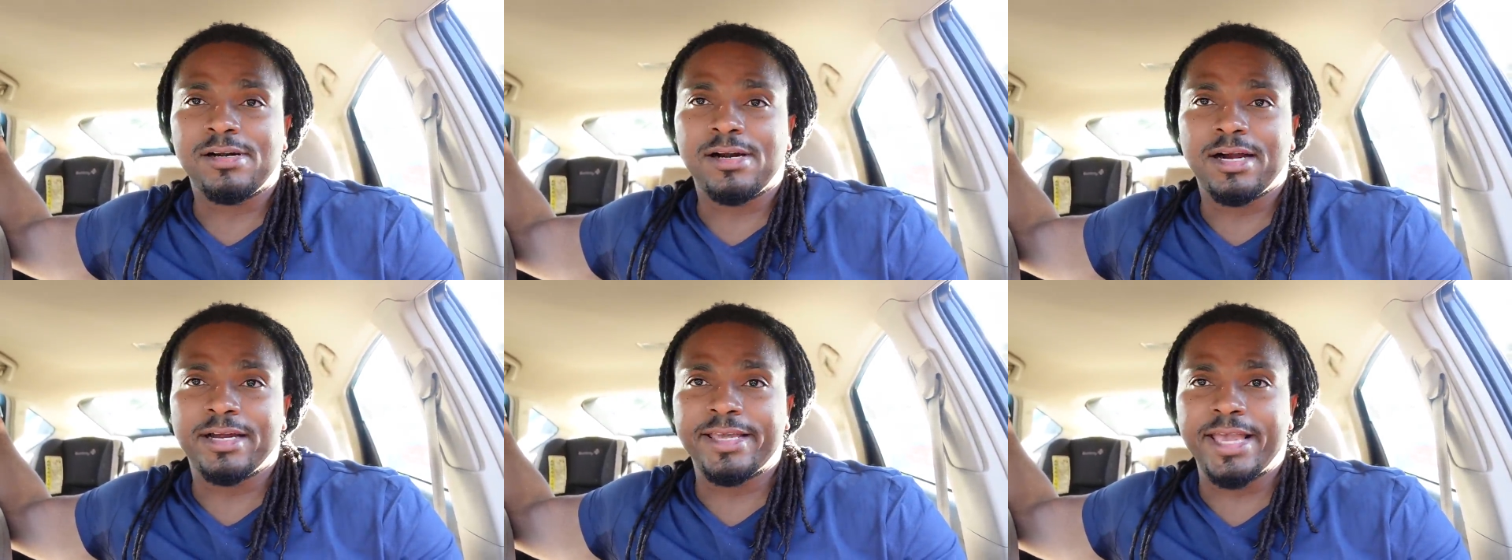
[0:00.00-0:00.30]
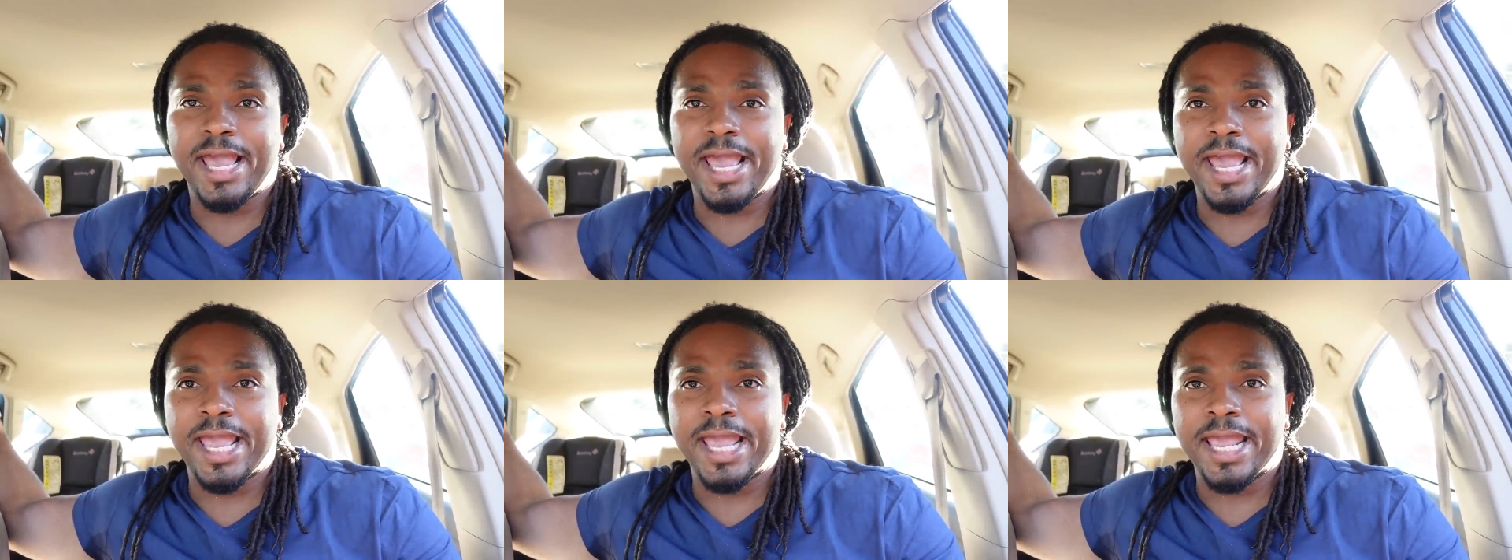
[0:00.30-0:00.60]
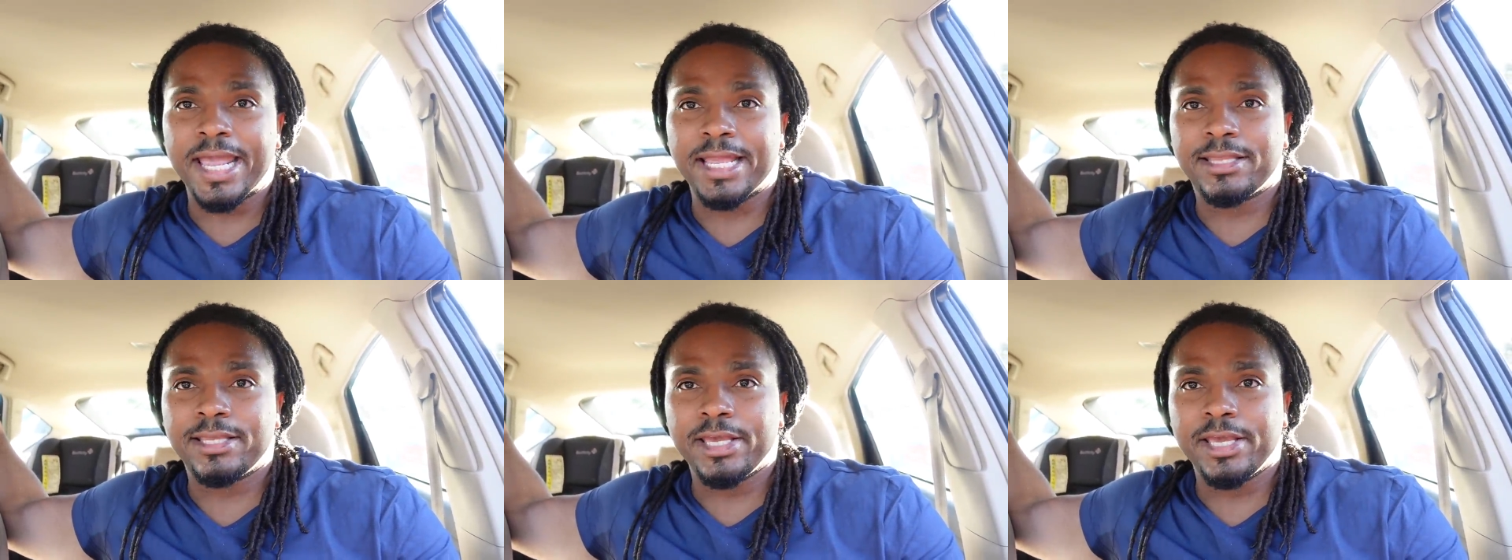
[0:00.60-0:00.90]

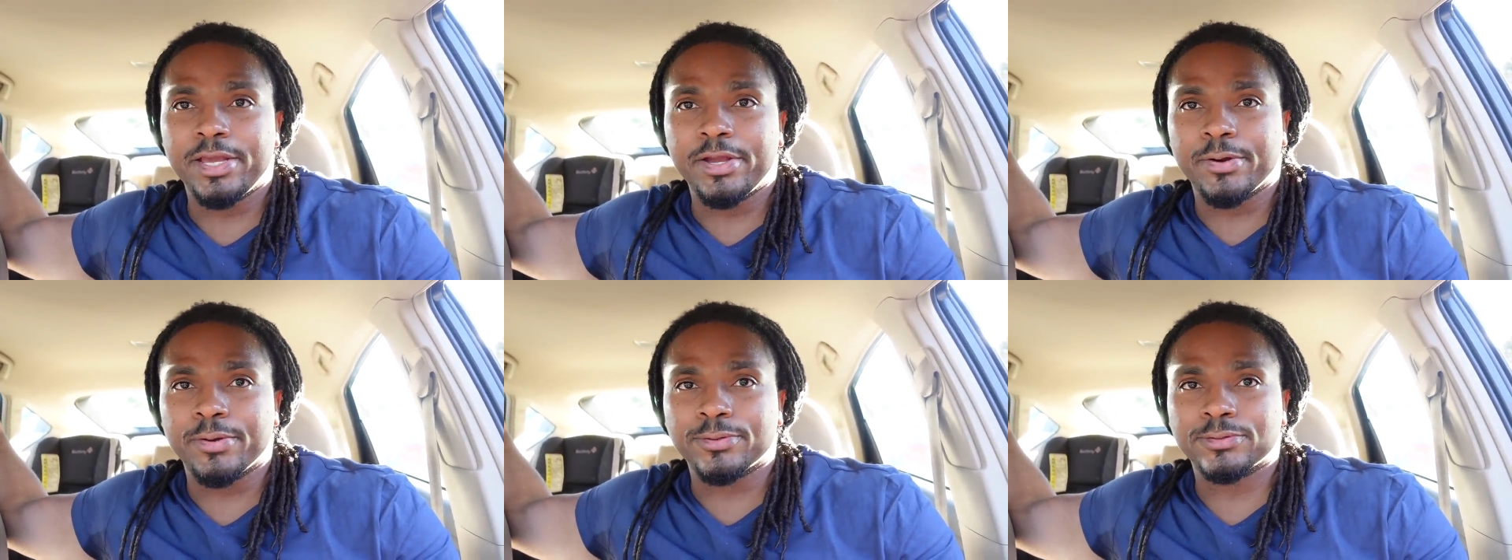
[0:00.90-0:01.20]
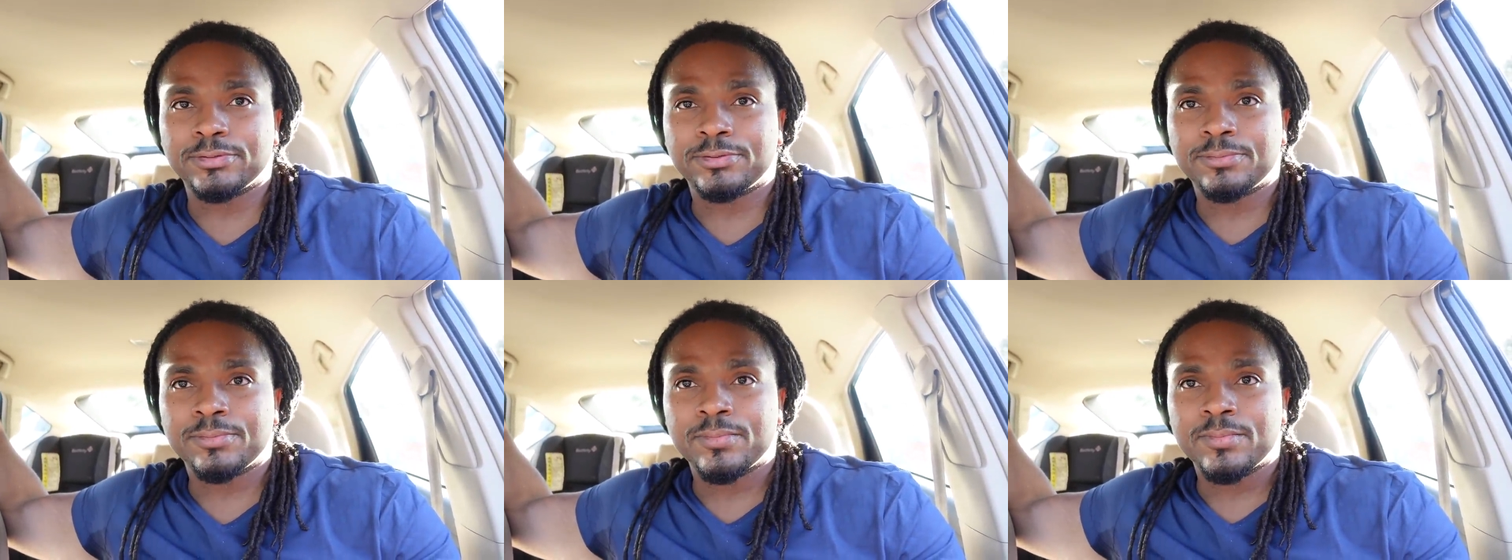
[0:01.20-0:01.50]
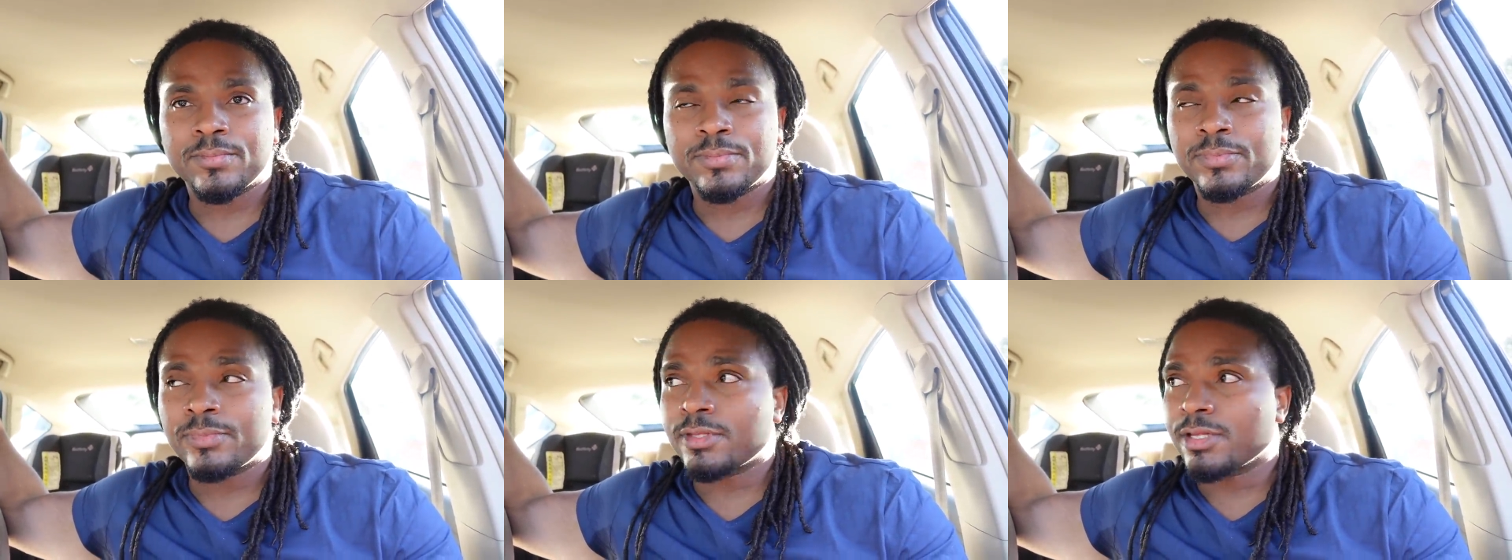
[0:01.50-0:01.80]
Yay, tears.
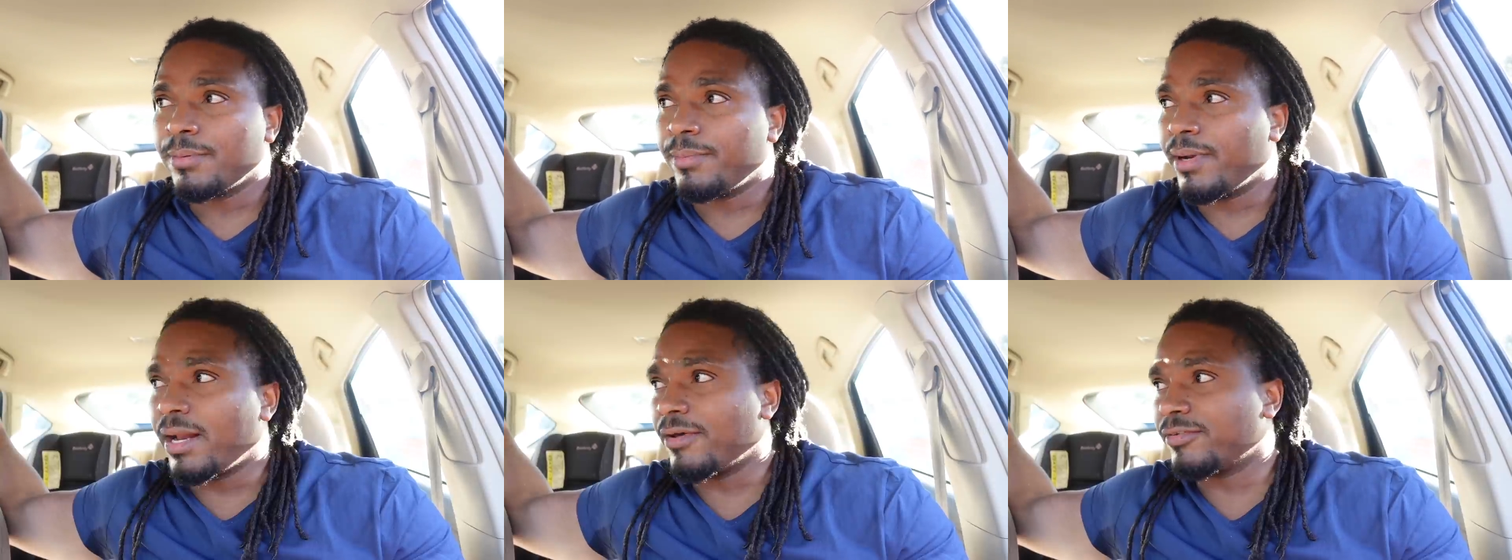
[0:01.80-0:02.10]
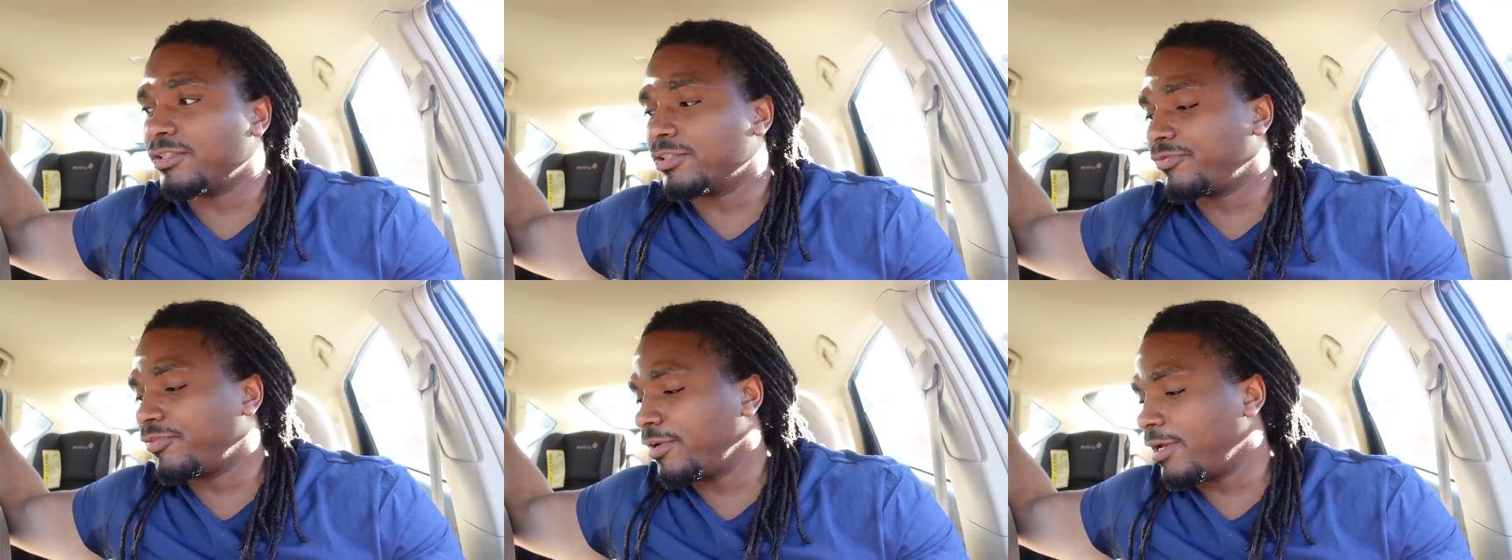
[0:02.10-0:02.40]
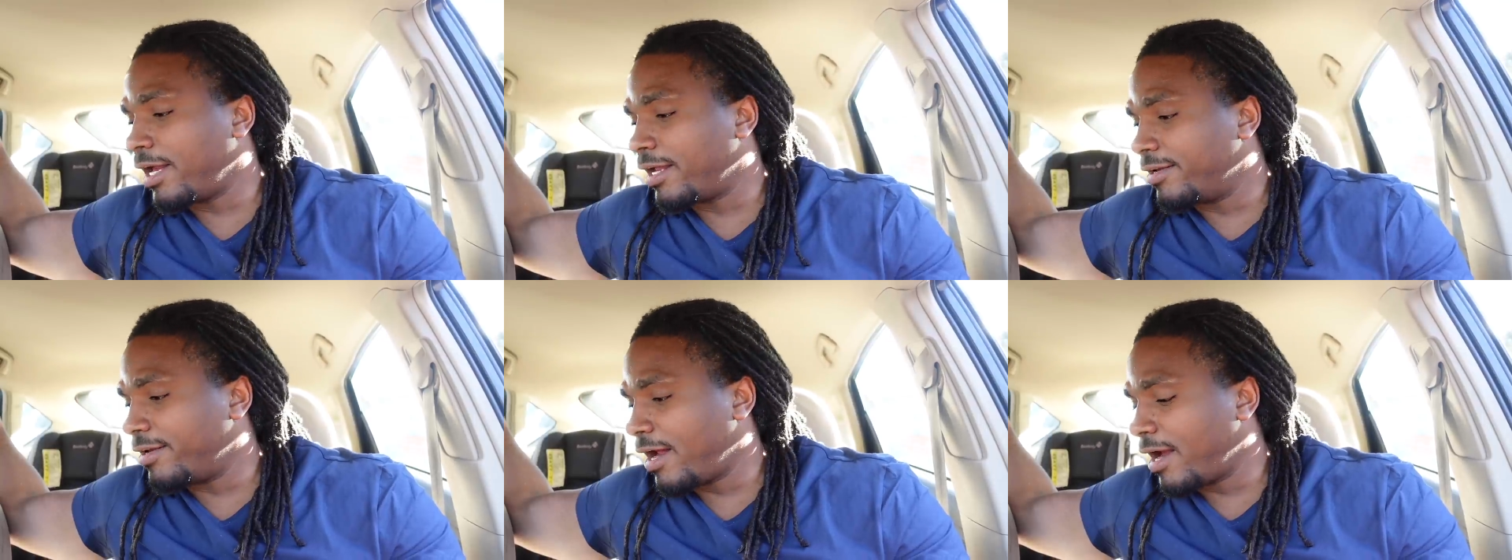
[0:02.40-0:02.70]
But I just feel
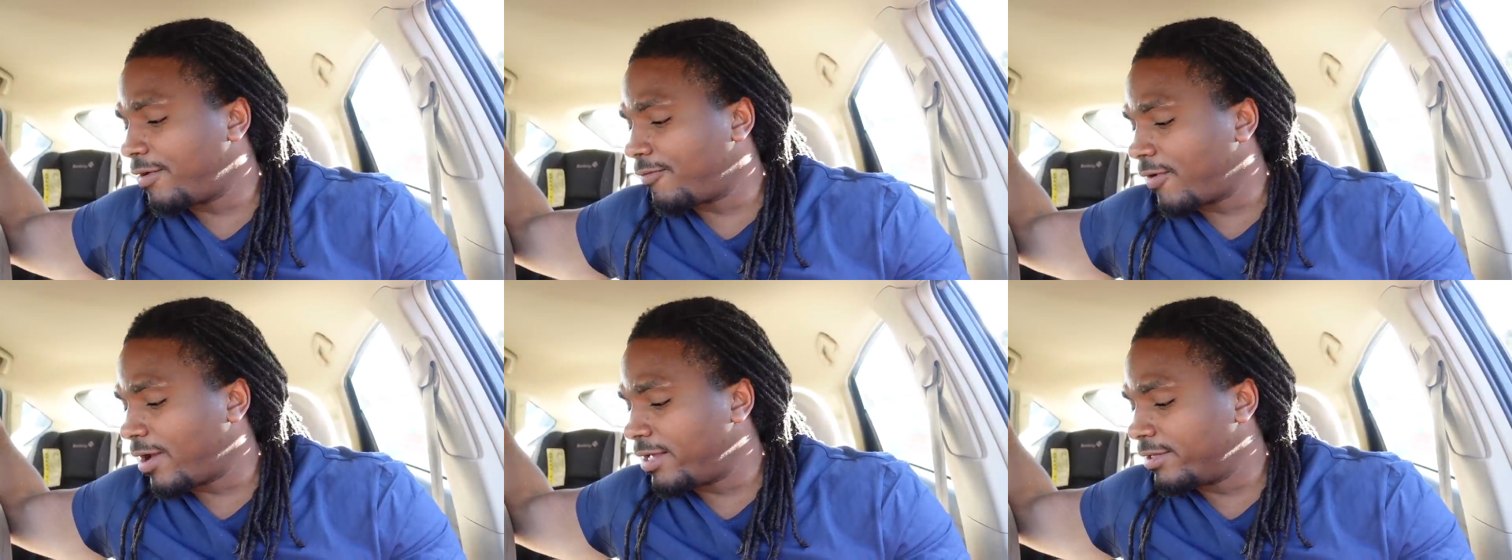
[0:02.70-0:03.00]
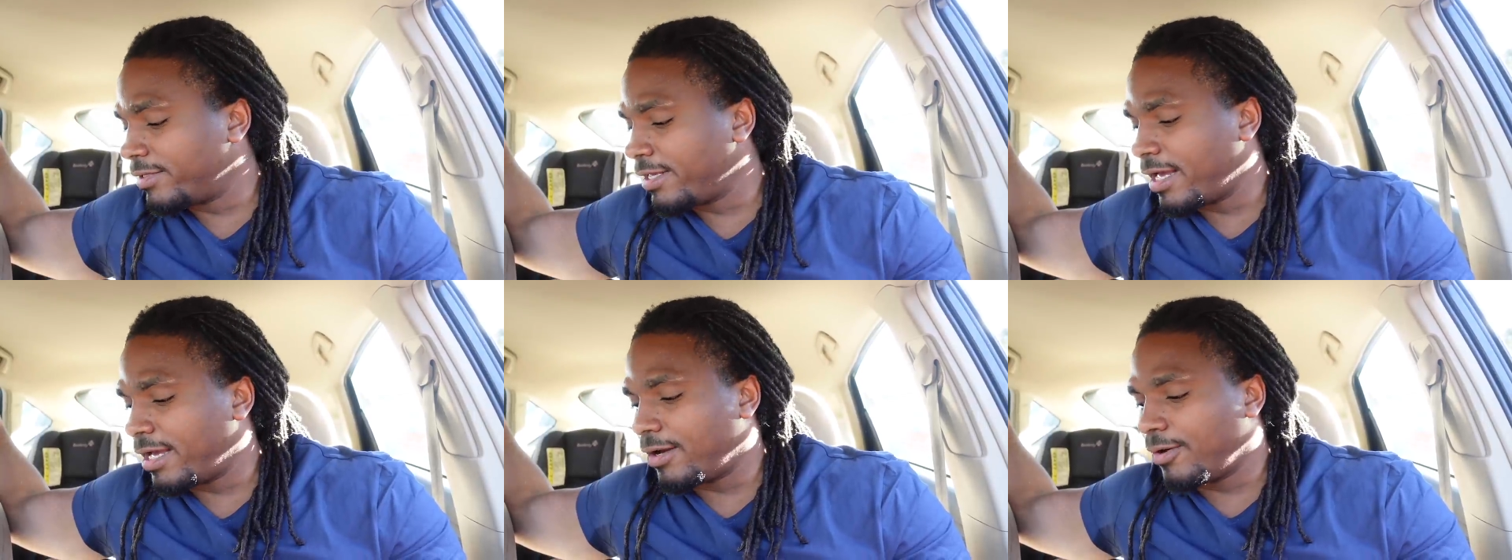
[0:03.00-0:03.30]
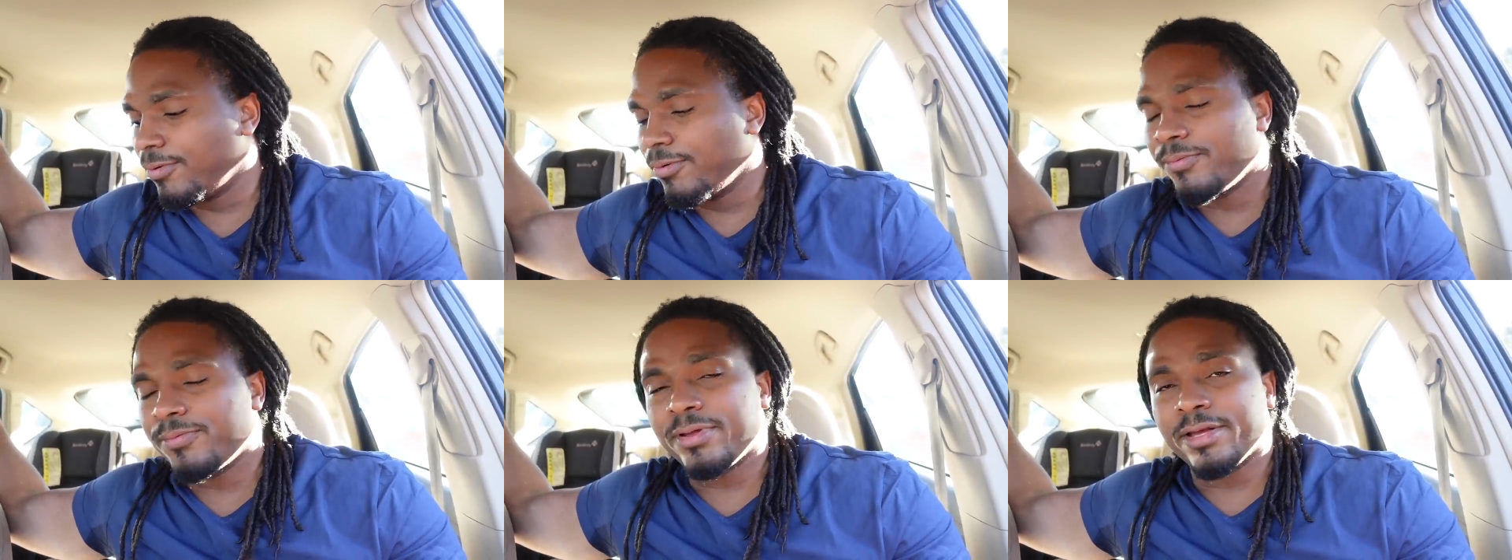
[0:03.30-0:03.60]
like not right
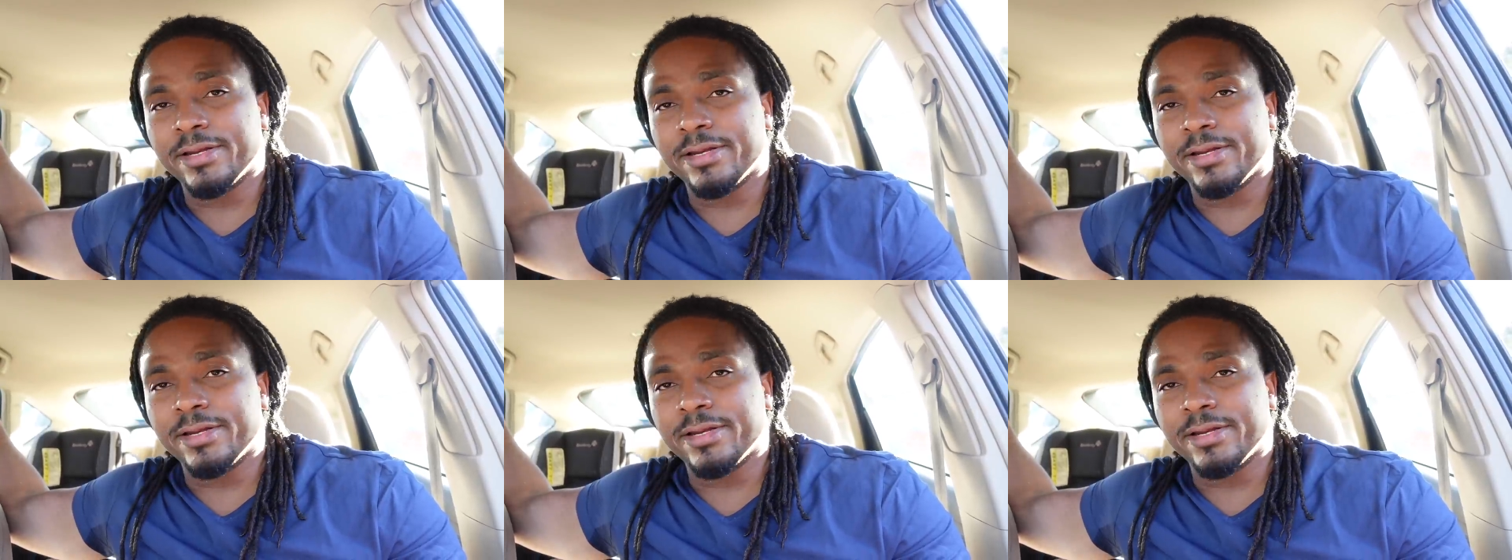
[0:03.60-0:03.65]
now,